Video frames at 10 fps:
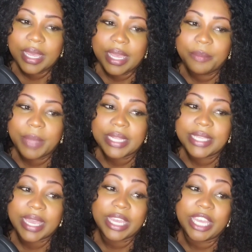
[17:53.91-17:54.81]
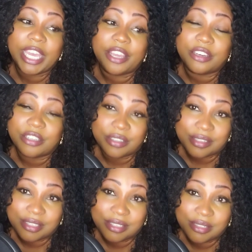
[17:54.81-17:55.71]
It may take
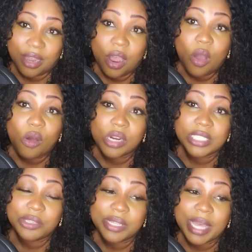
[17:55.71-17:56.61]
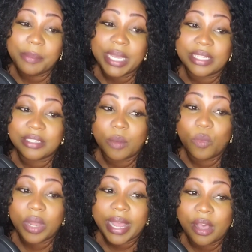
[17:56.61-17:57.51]
years or until they meet
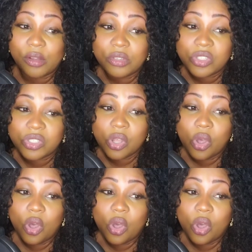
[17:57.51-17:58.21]
someone else